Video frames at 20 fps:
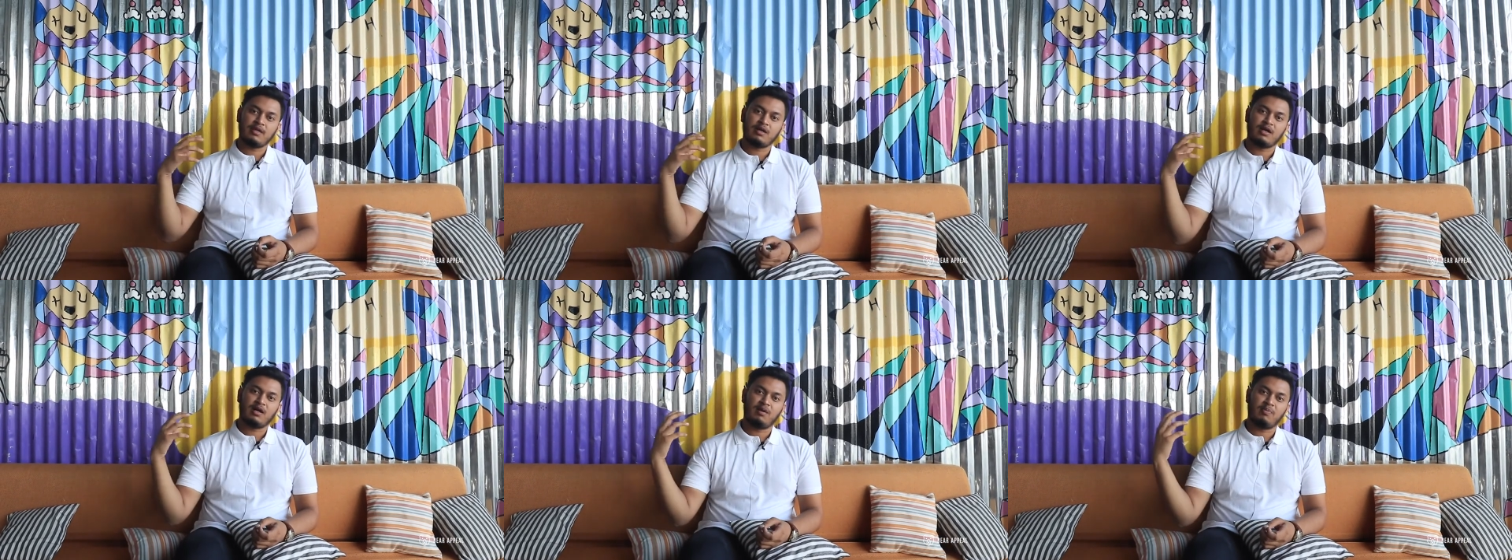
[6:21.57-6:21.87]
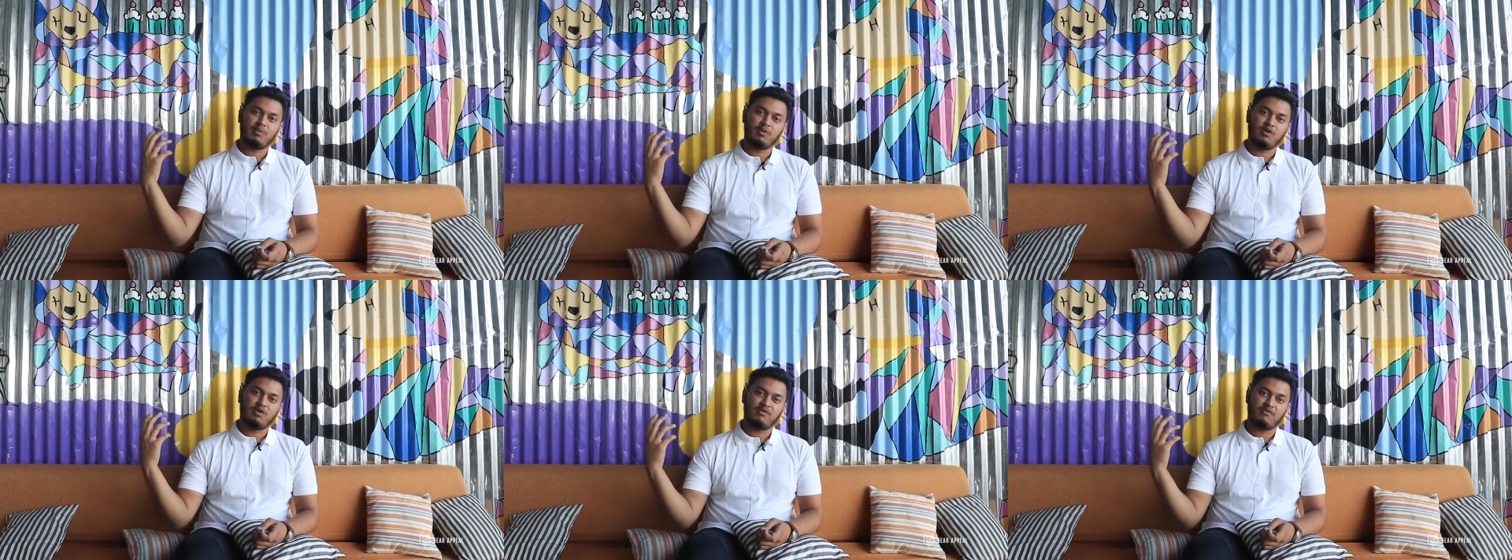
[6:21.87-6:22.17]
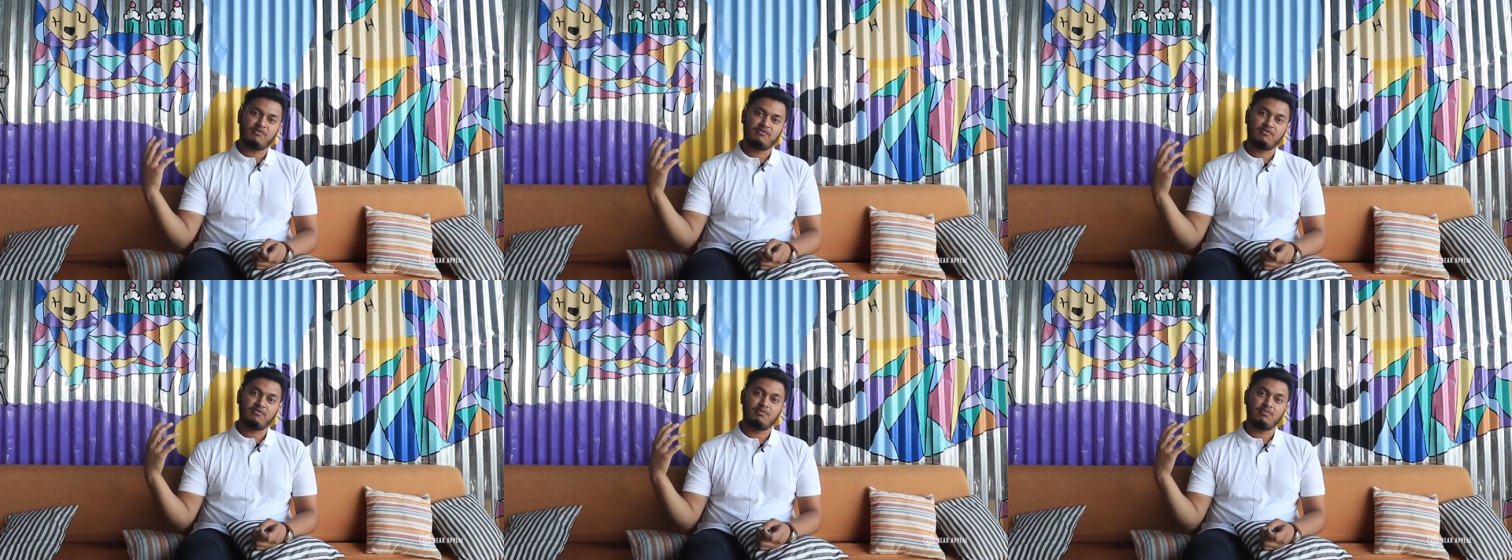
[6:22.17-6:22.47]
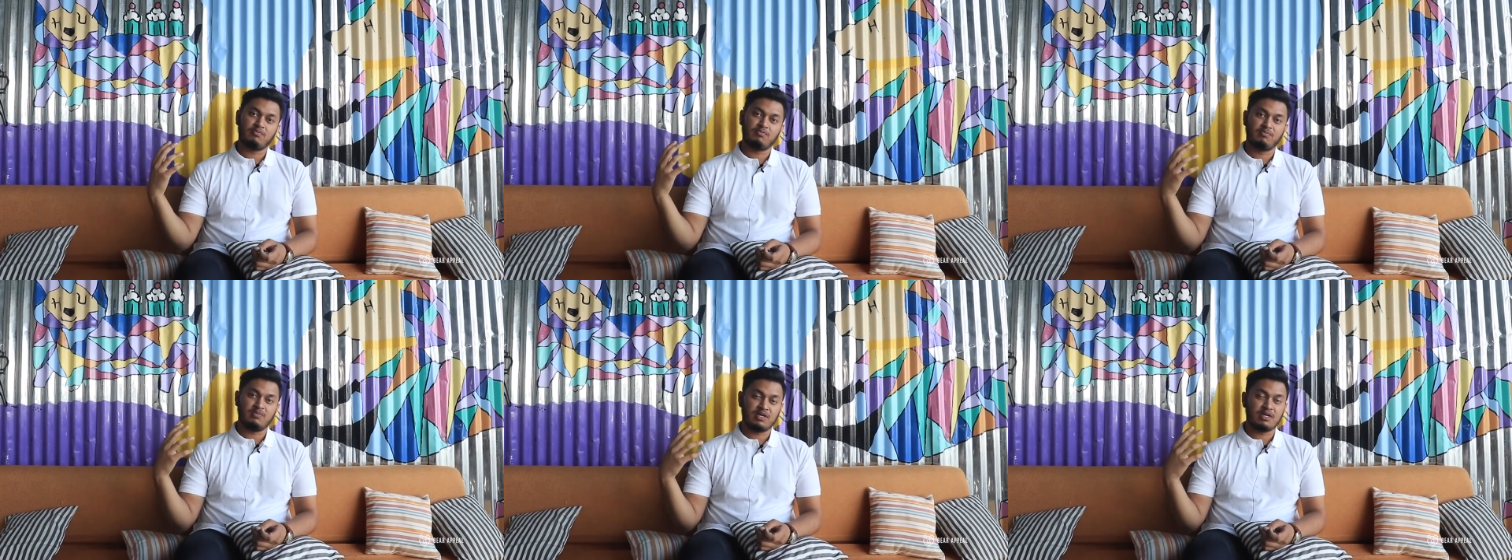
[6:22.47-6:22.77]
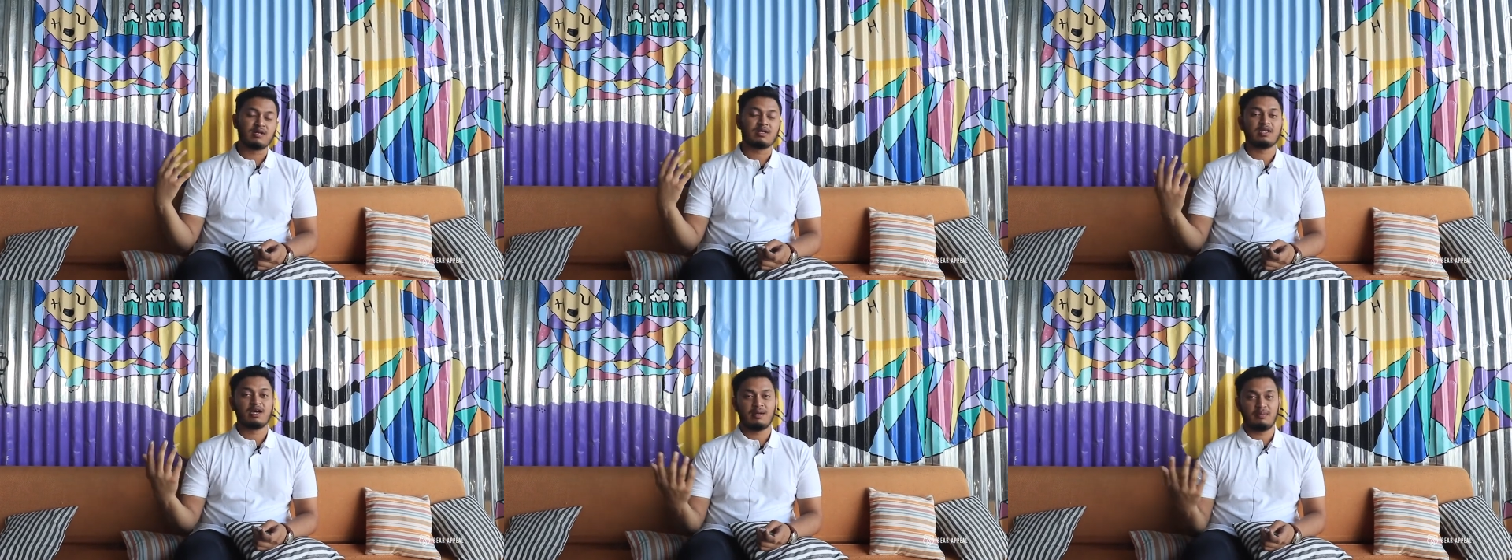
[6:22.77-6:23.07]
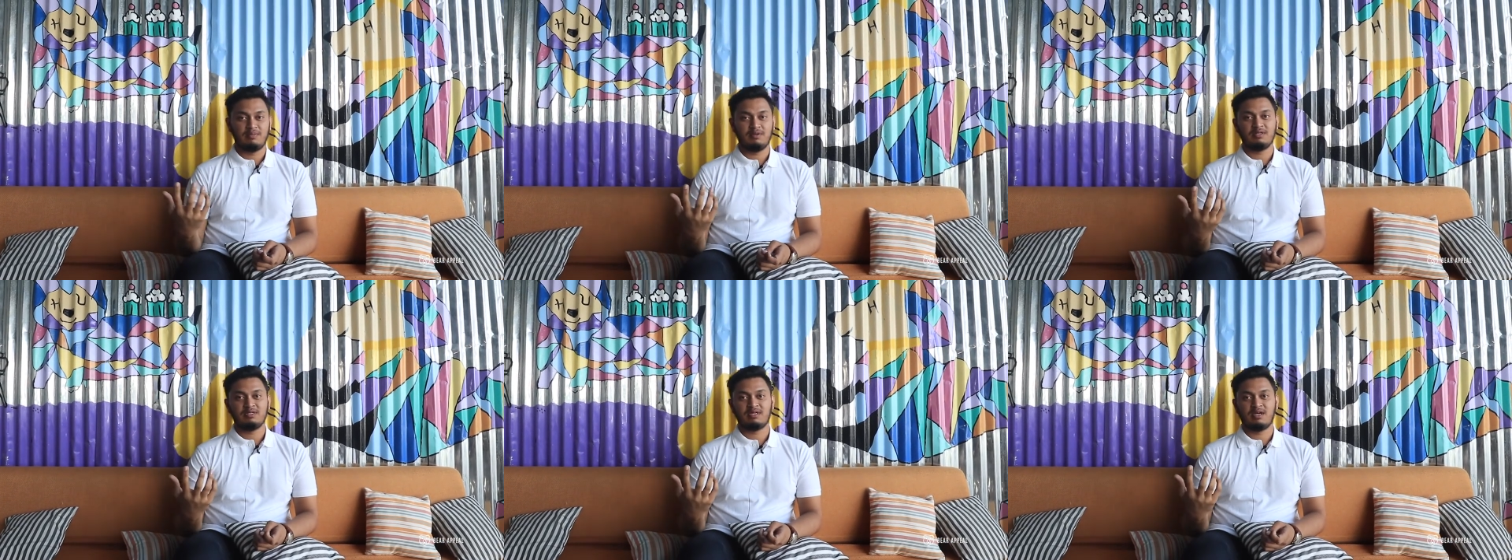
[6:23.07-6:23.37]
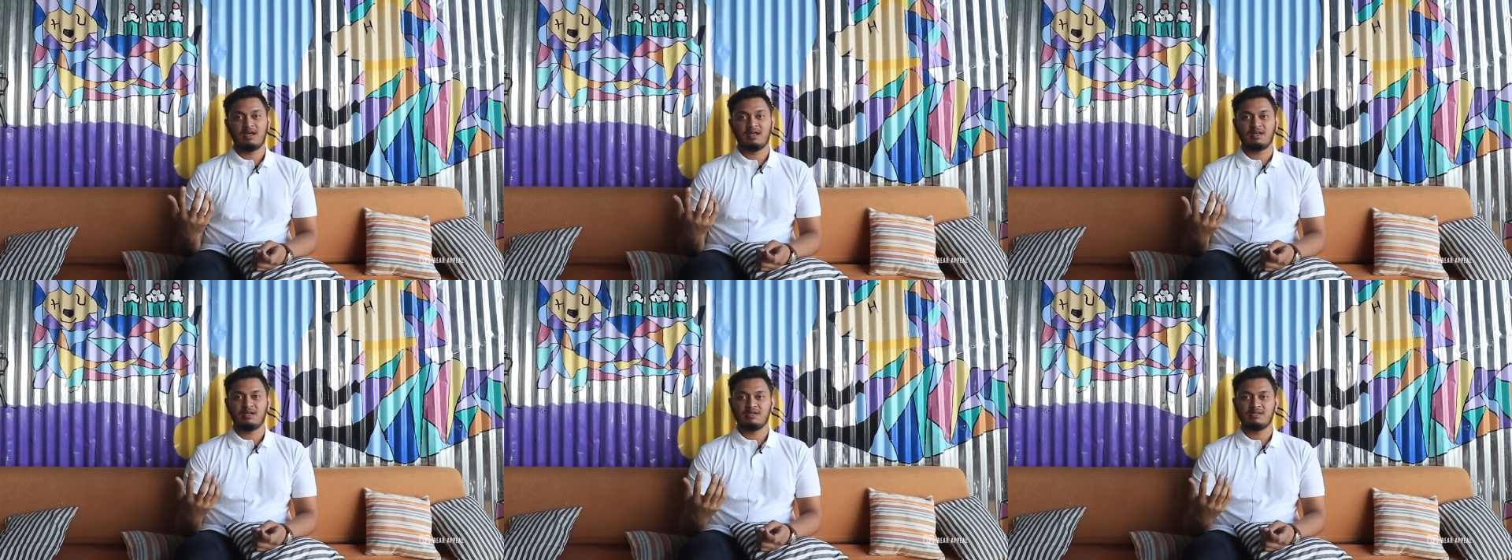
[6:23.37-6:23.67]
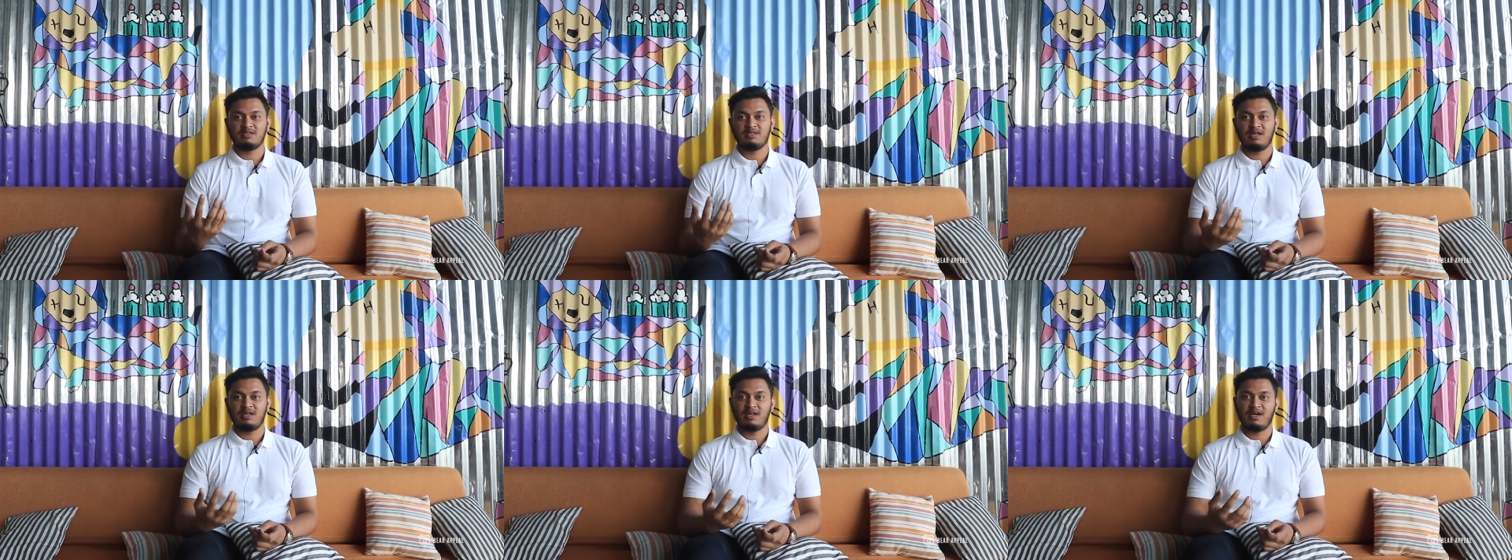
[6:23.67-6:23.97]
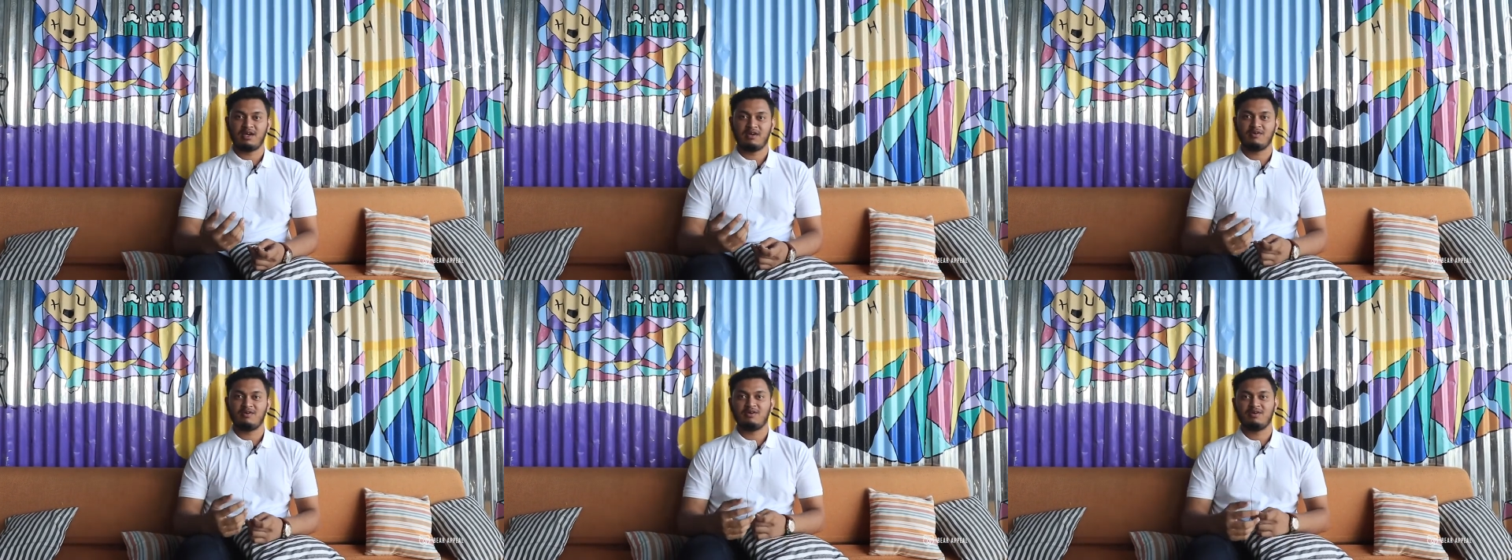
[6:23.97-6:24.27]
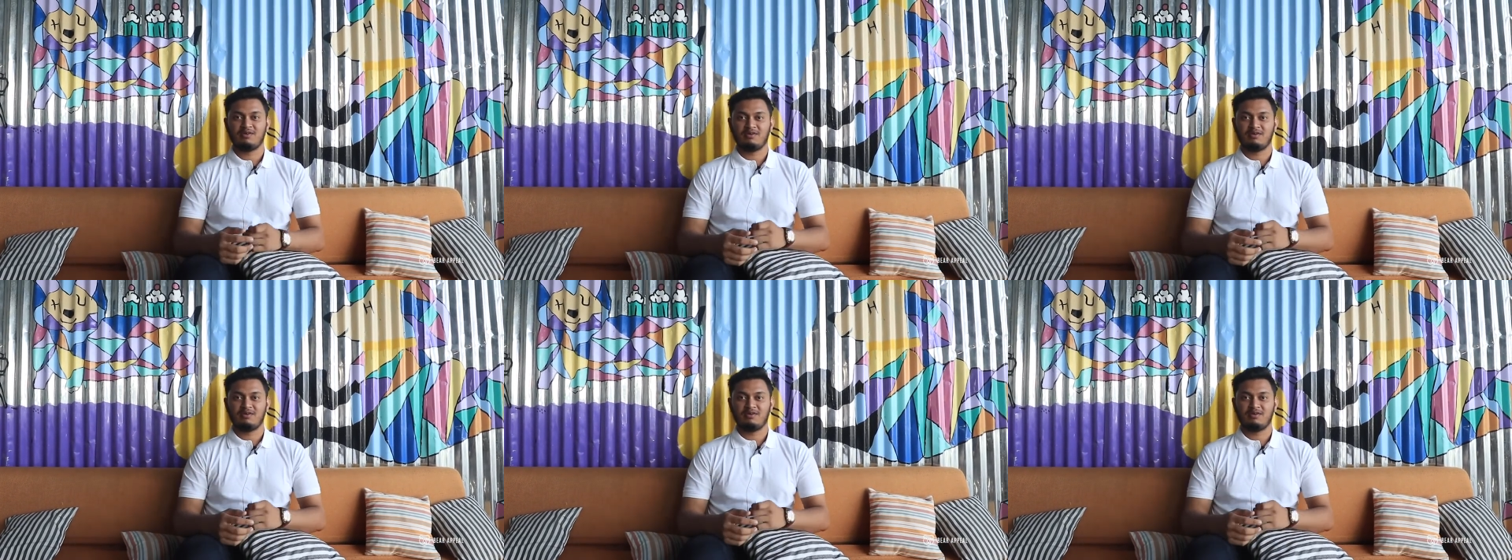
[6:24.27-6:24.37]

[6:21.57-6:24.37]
couple of big type designers that I